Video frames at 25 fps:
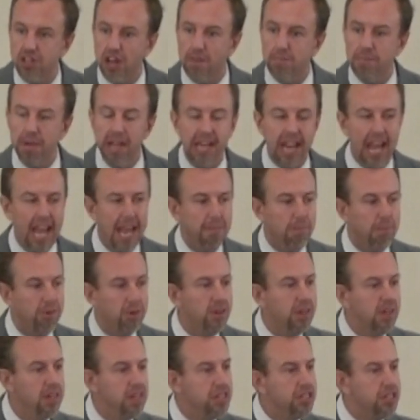not being
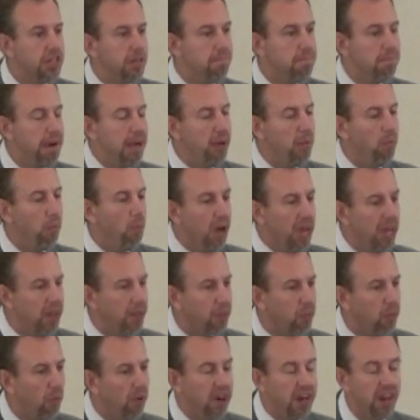able to be
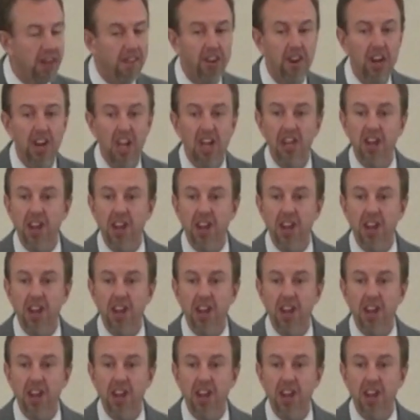with one another,